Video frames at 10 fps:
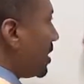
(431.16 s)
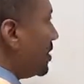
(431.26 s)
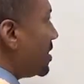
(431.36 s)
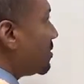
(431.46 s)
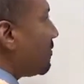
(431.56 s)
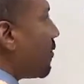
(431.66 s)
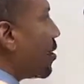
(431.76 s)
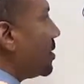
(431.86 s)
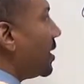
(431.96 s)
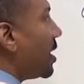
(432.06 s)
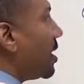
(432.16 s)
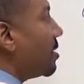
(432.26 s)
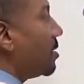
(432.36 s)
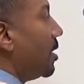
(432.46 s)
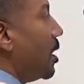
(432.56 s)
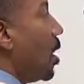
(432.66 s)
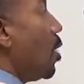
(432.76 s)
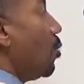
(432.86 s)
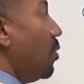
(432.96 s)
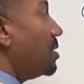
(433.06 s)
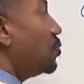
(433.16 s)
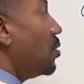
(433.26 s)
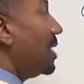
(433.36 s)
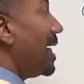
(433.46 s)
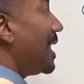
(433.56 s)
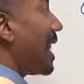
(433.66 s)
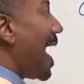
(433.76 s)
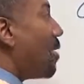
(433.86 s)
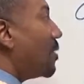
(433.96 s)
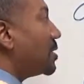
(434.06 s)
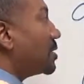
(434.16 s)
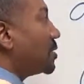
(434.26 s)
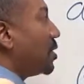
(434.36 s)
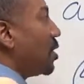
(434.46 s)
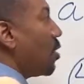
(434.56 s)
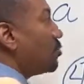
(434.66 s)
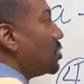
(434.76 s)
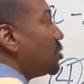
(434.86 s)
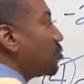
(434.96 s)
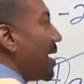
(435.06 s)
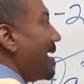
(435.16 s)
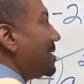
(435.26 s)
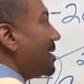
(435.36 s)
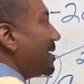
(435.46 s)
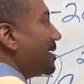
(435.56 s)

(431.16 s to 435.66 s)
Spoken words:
this formula, which will allow us to go straight